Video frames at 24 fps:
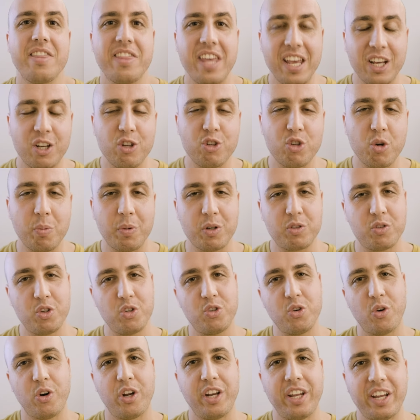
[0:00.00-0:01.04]
Thank you so much for
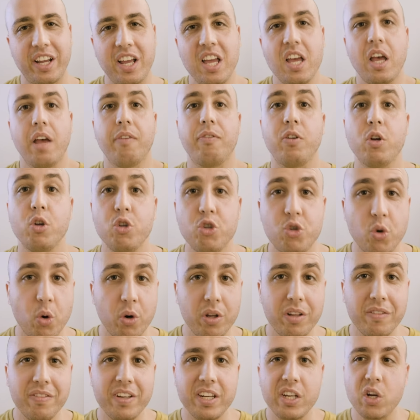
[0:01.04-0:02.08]
joining. If you
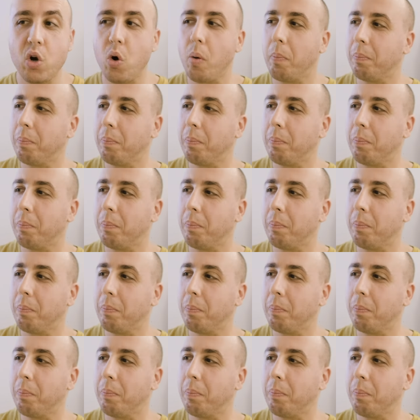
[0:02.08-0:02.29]
enjoyed the video,